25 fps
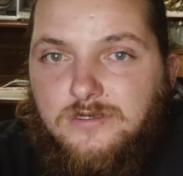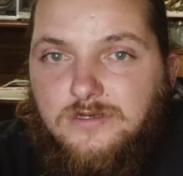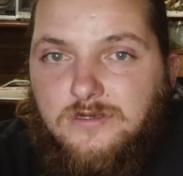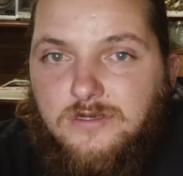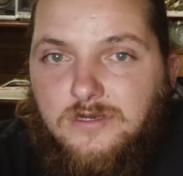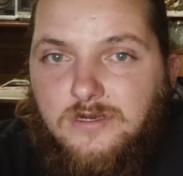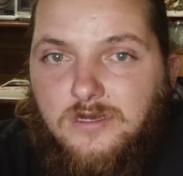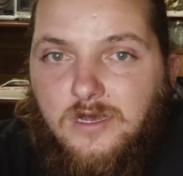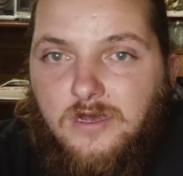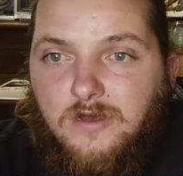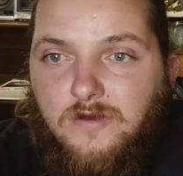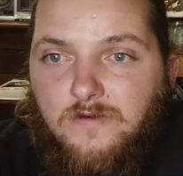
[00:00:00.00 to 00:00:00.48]

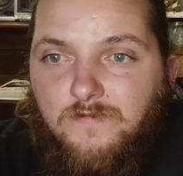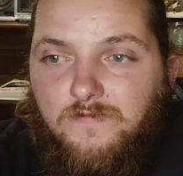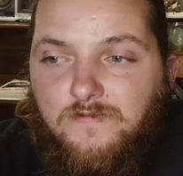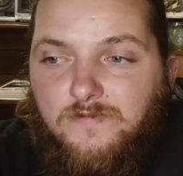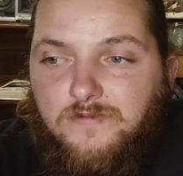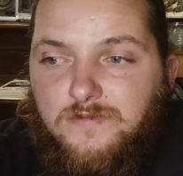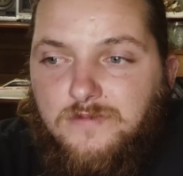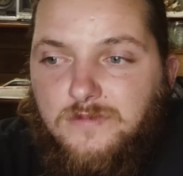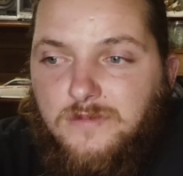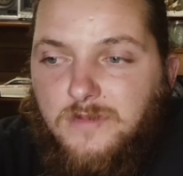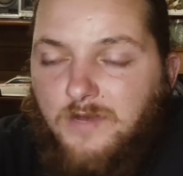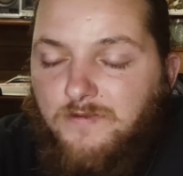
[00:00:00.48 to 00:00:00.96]
I'm
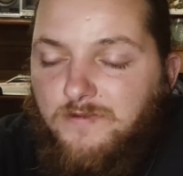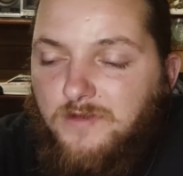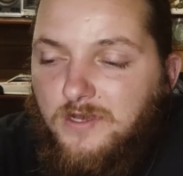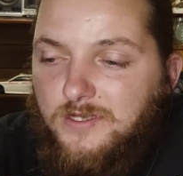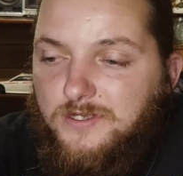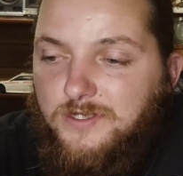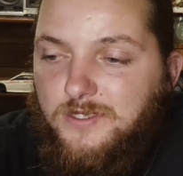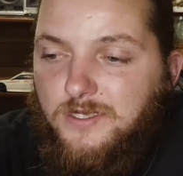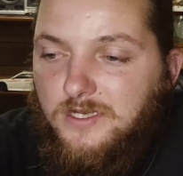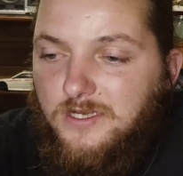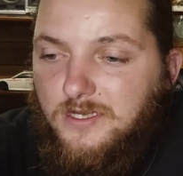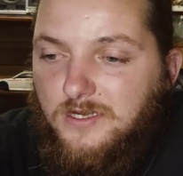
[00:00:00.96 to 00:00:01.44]
not
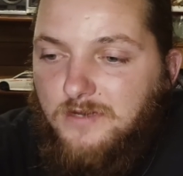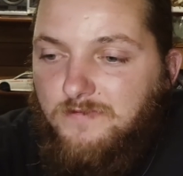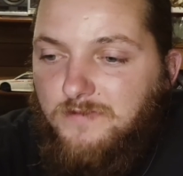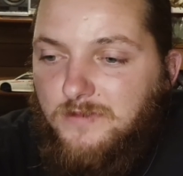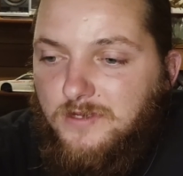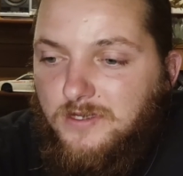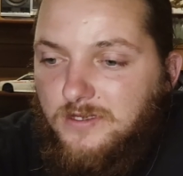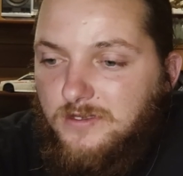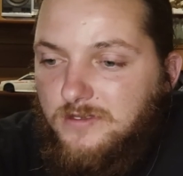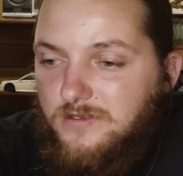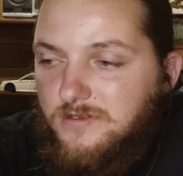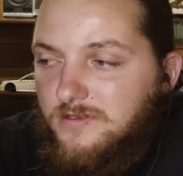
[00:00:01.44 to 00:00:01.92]
saying I'm
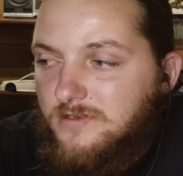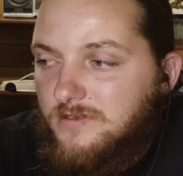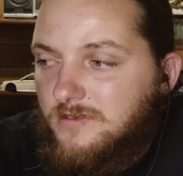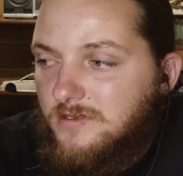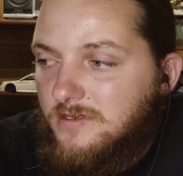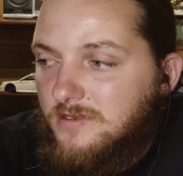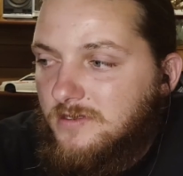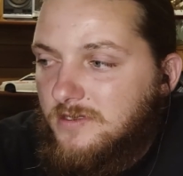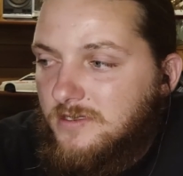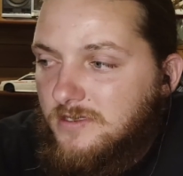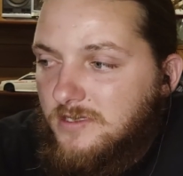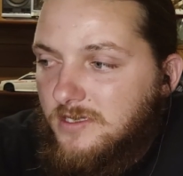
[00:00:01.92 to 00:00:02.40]
not
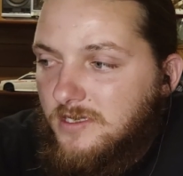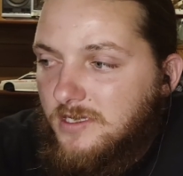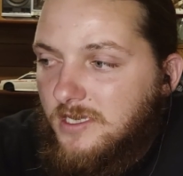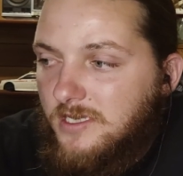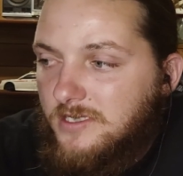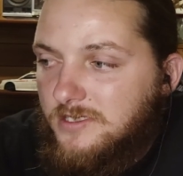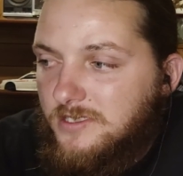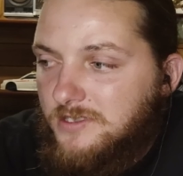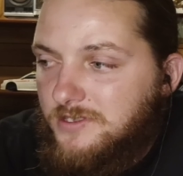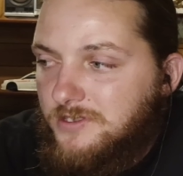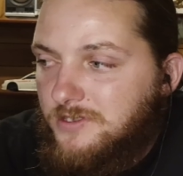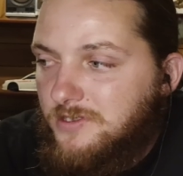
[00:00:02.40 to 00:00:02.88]
in
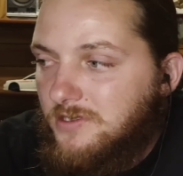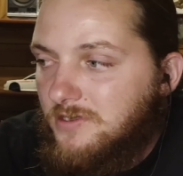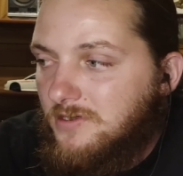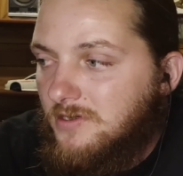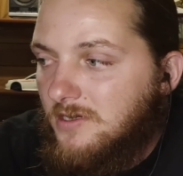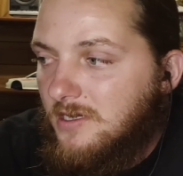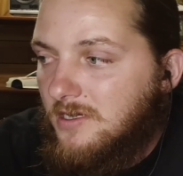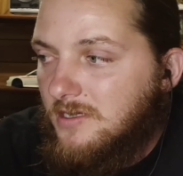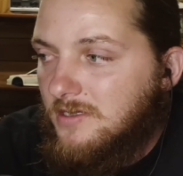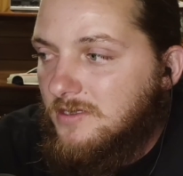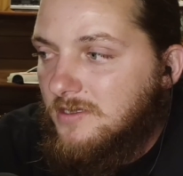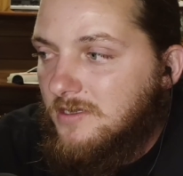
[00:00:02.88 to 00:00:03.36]
it
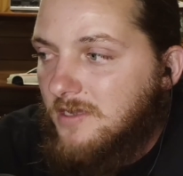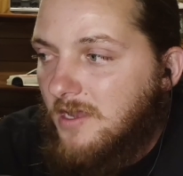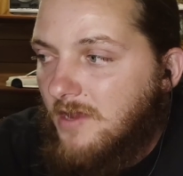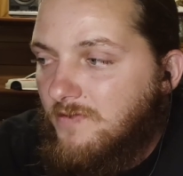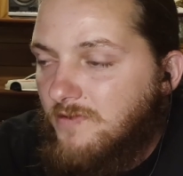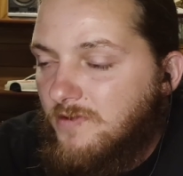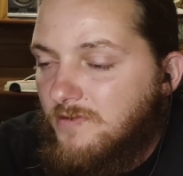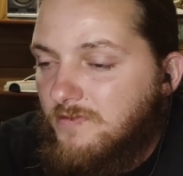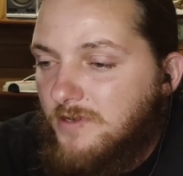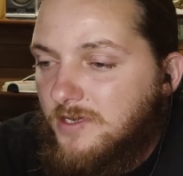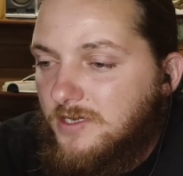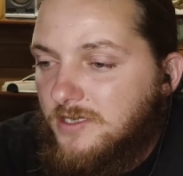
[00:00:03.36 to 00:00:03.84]
too.
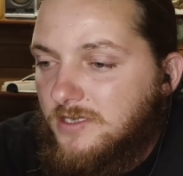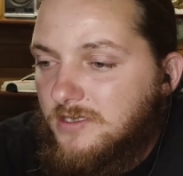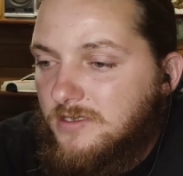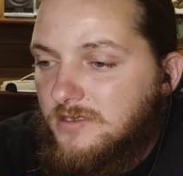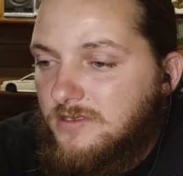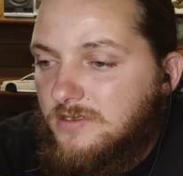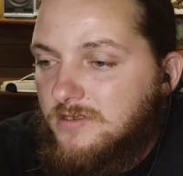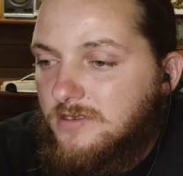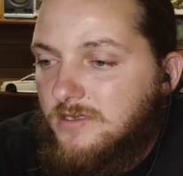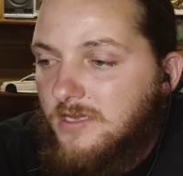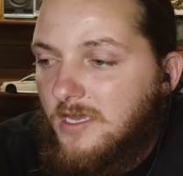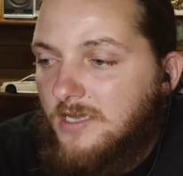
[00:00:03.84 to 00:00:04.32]
Everybody
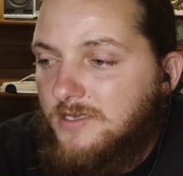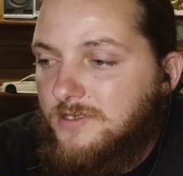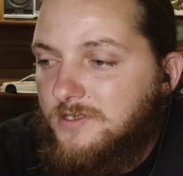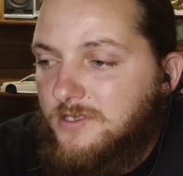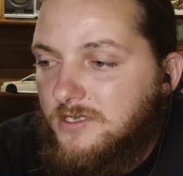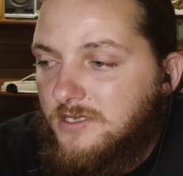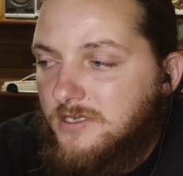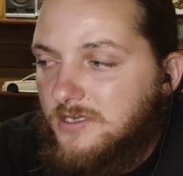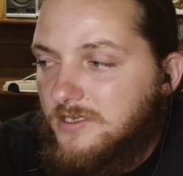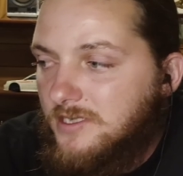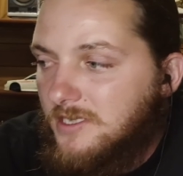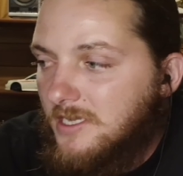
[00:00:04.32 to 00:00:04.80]
has their
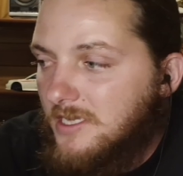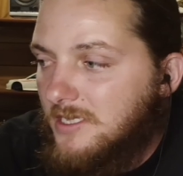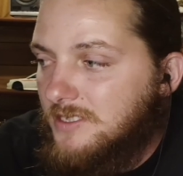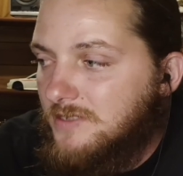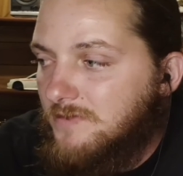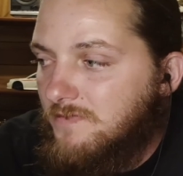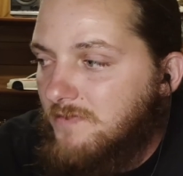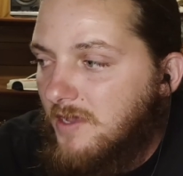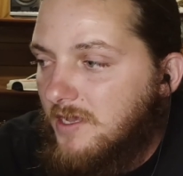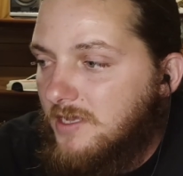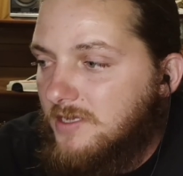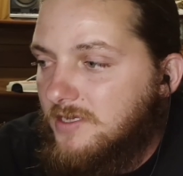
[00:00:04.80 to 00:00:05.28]
good days and
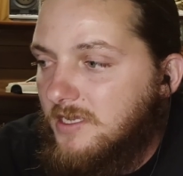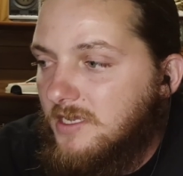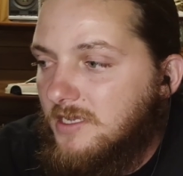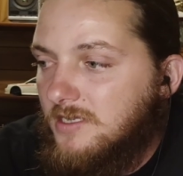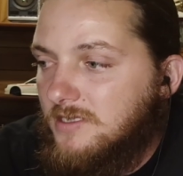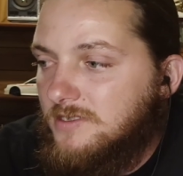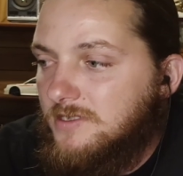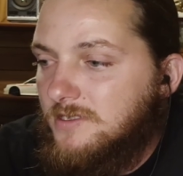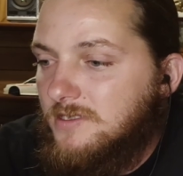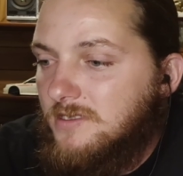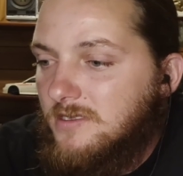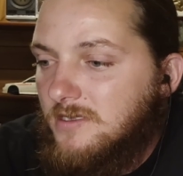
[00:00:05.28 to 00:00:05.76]
bad
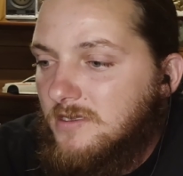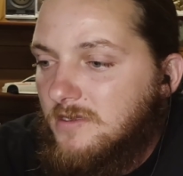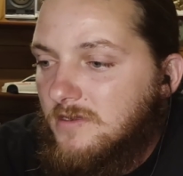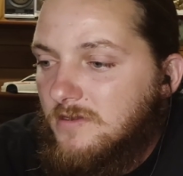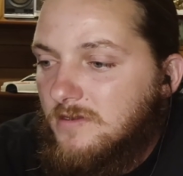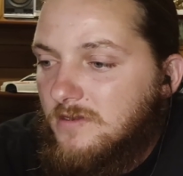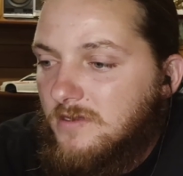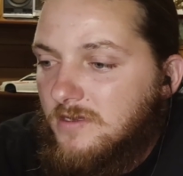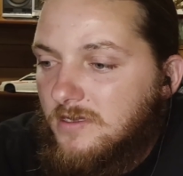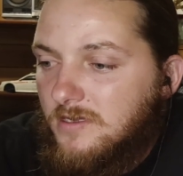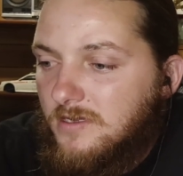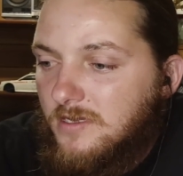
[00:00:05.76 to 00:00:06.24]
days,
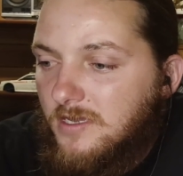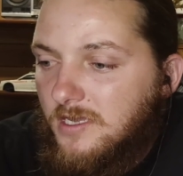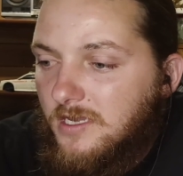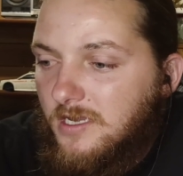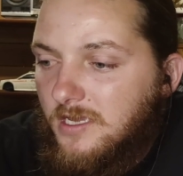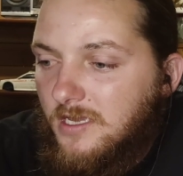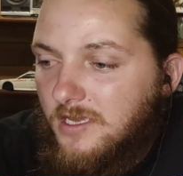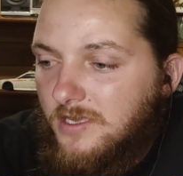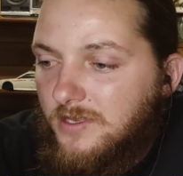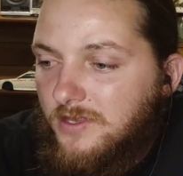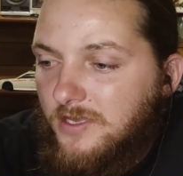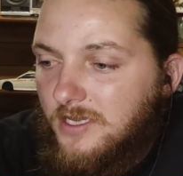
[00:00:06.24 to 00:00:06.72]
and
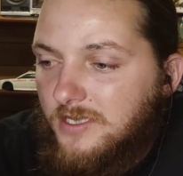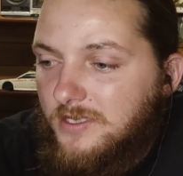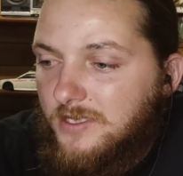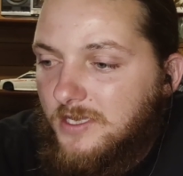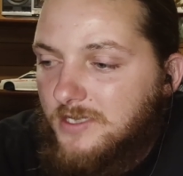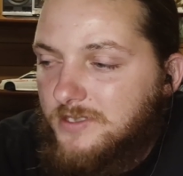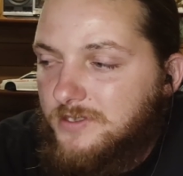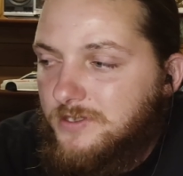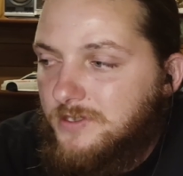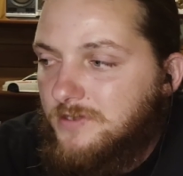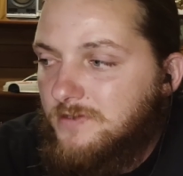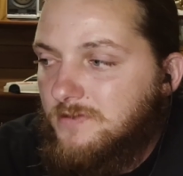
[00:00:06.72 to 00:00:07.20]
I think
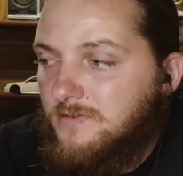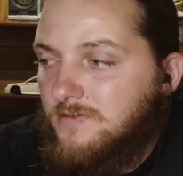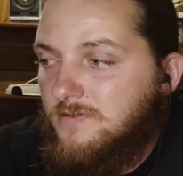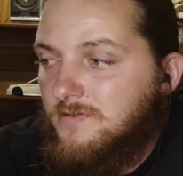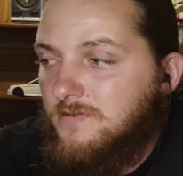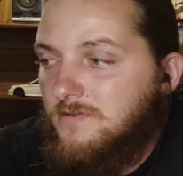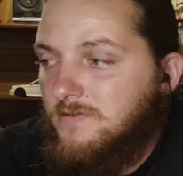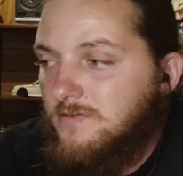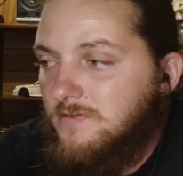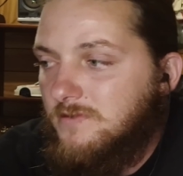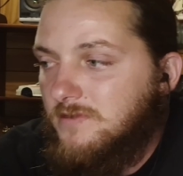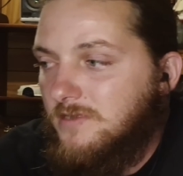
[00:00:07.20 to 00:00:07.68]
that's
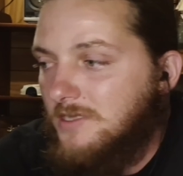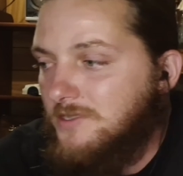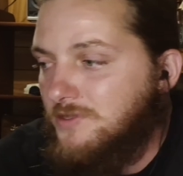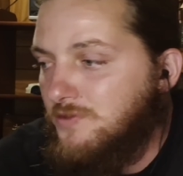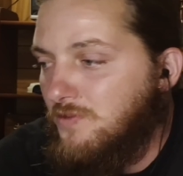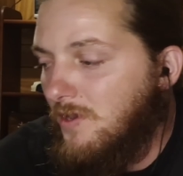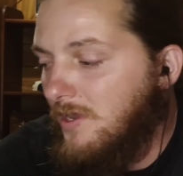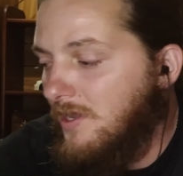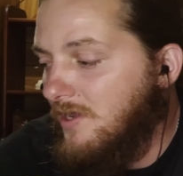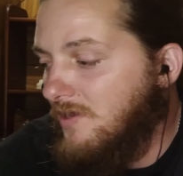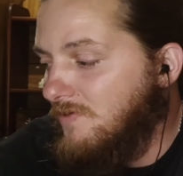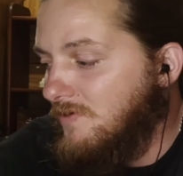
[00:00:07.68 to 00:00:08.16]

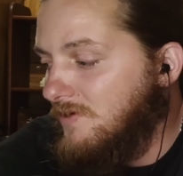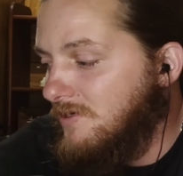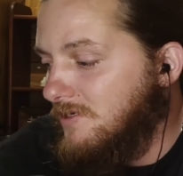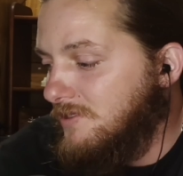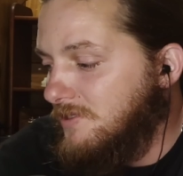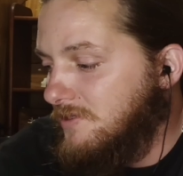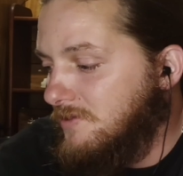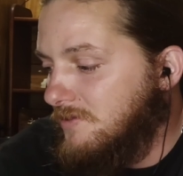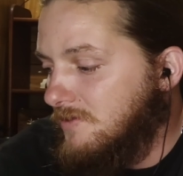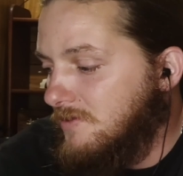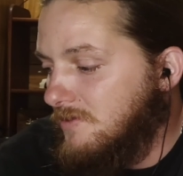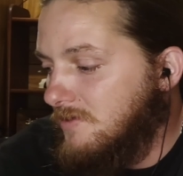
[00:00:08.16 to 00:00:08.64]
why I want
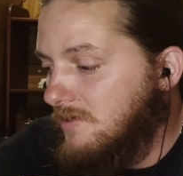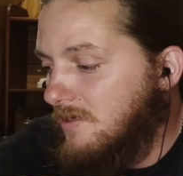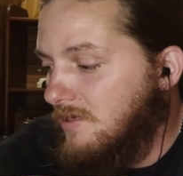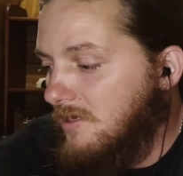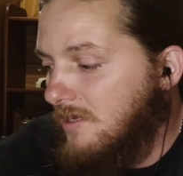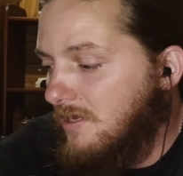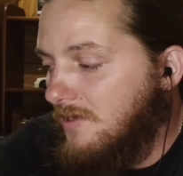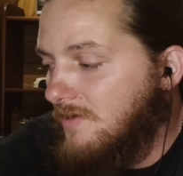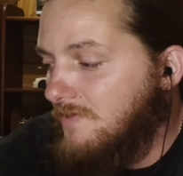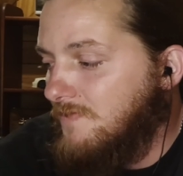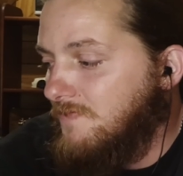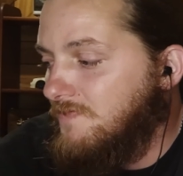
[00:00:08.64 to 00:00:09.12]

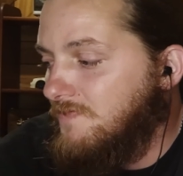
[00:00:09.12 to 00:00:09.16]
to